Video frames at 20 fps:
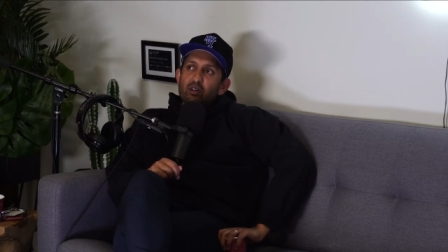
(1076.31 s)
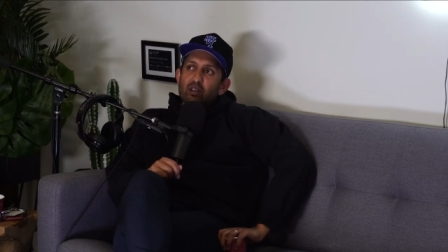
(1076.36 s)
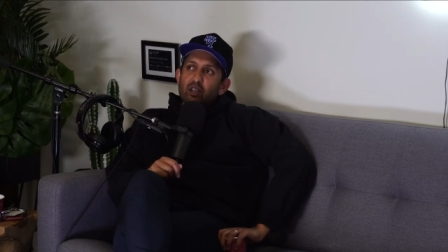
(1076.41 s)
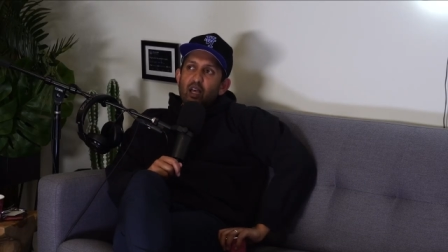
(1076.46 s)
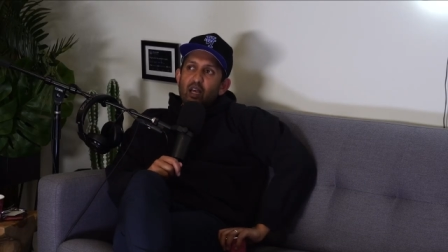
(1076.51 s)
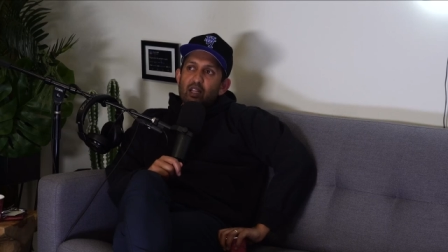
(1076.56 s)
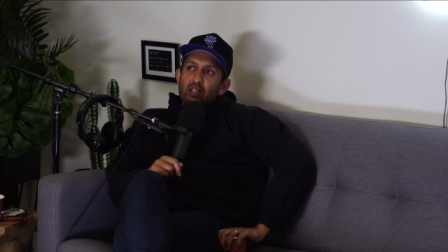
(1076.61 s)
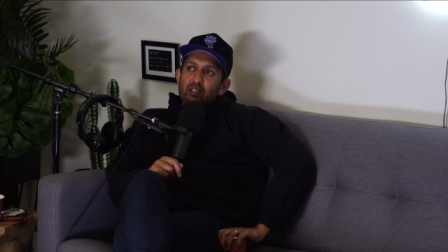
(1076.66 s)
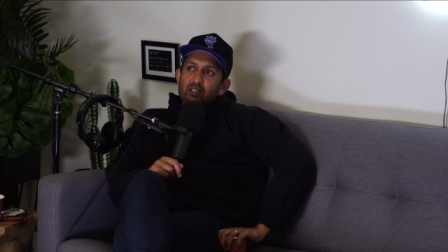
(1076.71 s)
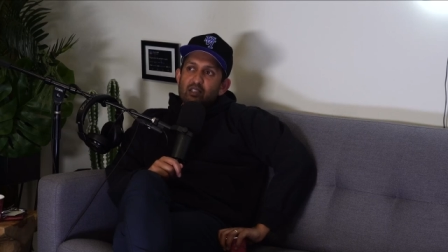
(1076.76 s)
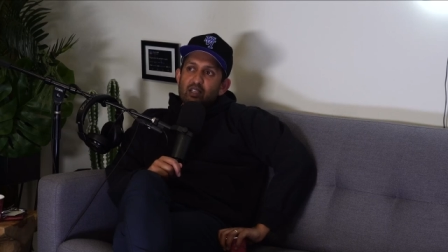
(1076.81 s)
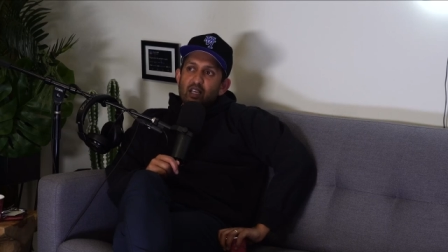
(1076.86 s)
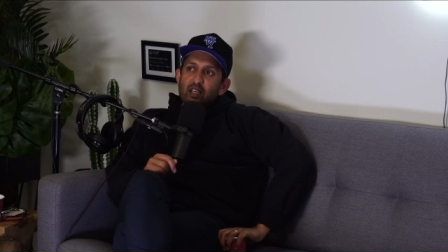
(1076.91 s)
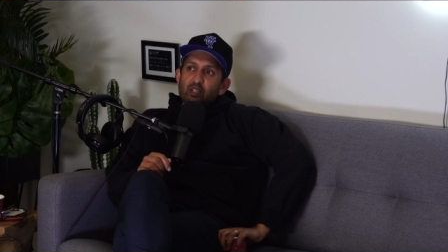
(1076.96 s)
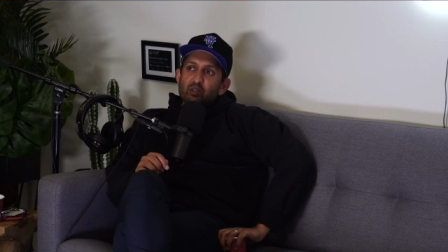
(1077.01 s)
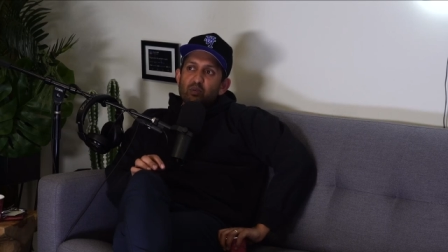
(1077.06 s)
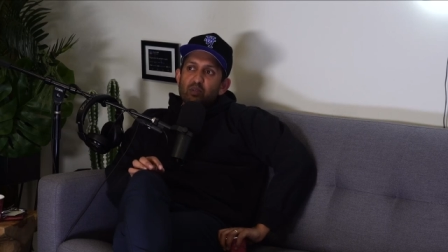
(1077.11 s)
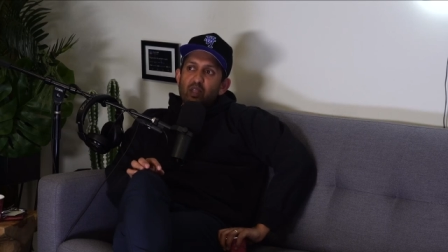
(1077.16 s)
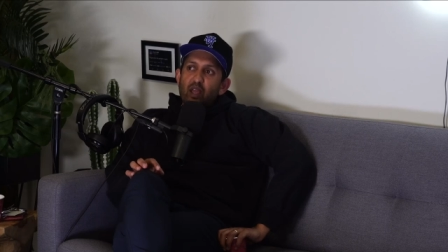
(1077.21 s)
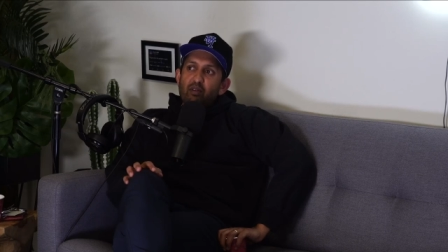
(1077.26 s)
kind of
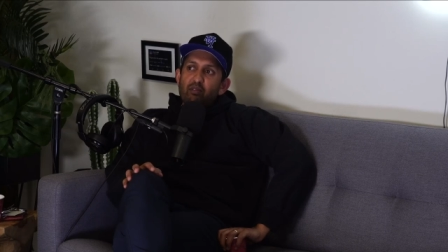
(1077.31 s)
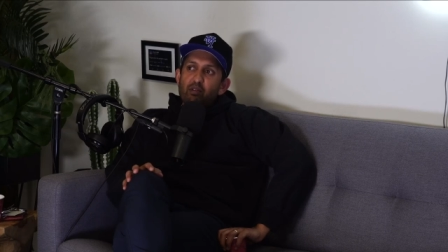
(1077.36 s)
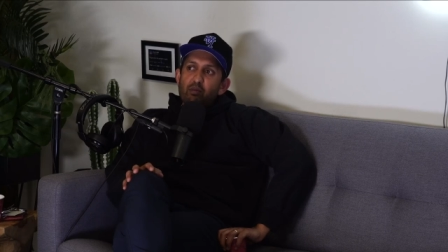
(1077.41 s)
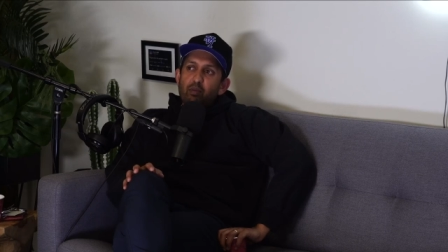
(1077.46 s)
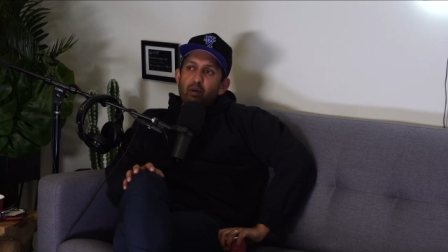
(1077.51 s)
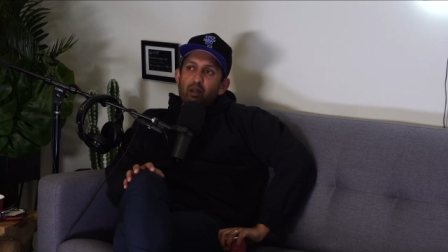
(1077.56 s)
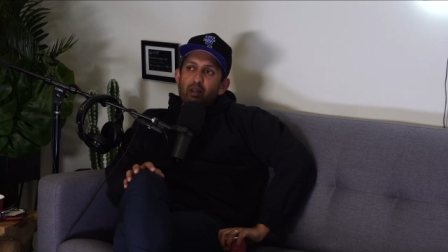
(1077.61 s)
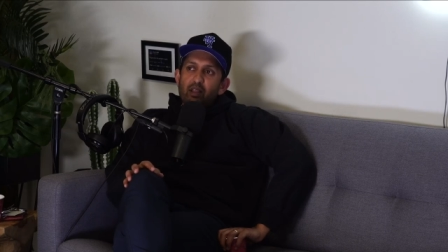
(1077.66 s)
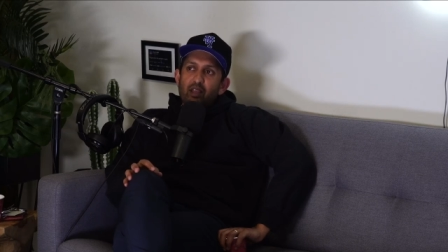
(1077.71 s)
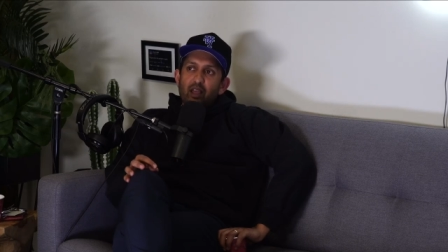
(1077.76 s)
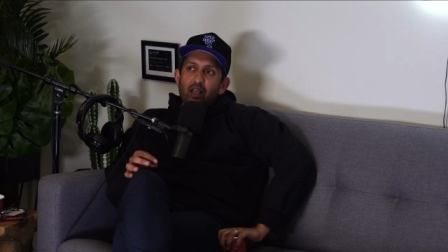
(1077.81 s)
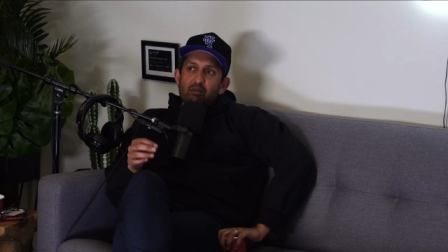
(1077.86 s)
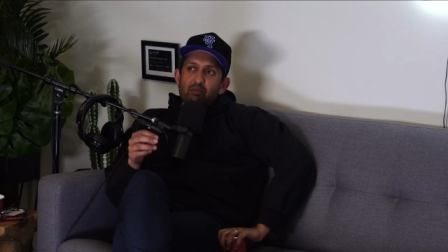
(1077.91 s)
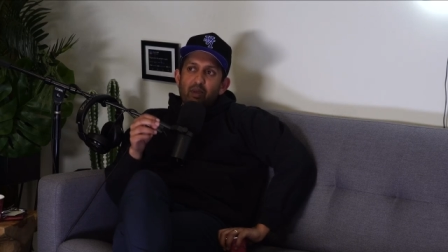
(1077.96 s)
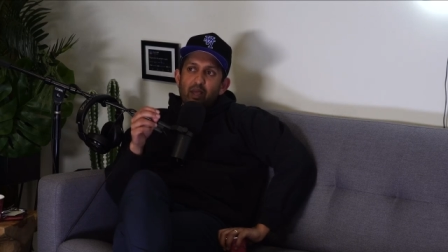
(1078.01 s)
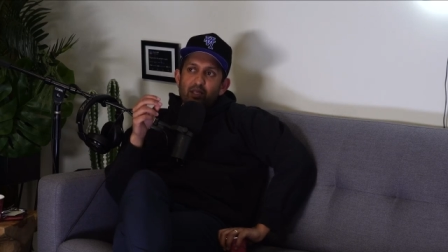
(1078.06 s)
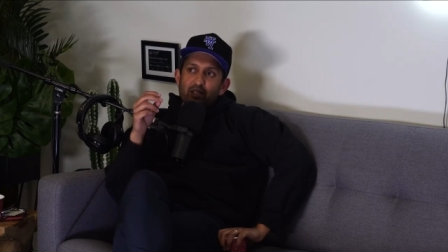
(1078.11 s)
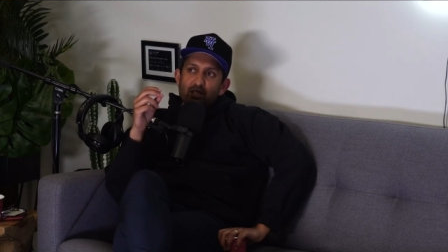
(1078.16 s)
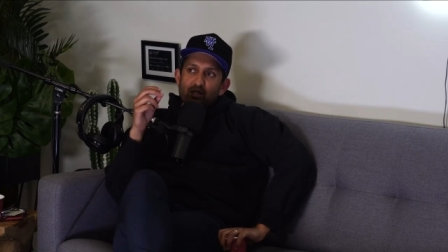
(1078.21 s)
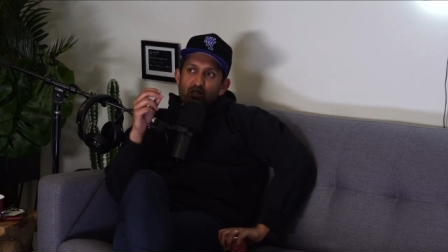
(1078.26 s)
syncs with everybody and
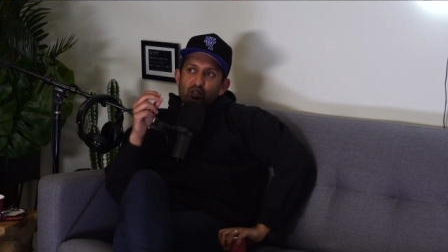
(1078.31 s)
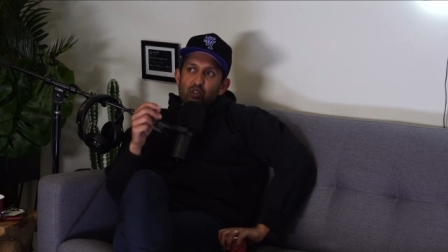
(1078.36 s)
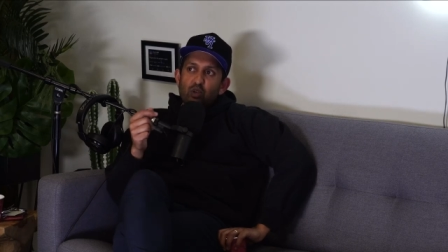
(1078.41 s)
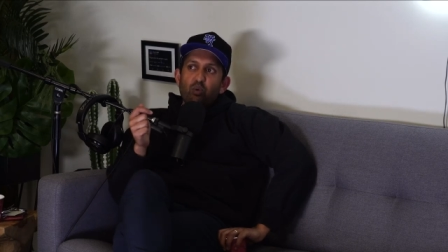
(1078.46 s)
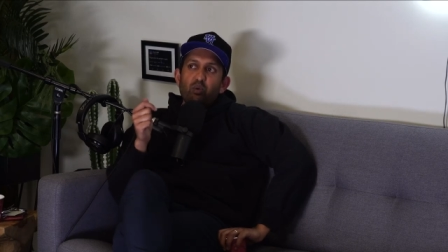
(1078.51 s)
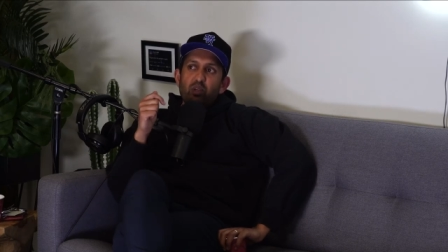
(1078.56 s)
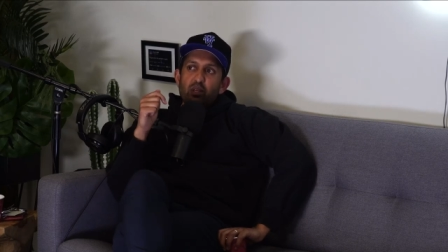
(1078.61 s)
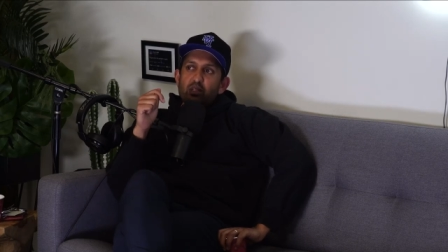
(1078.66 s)
makes it so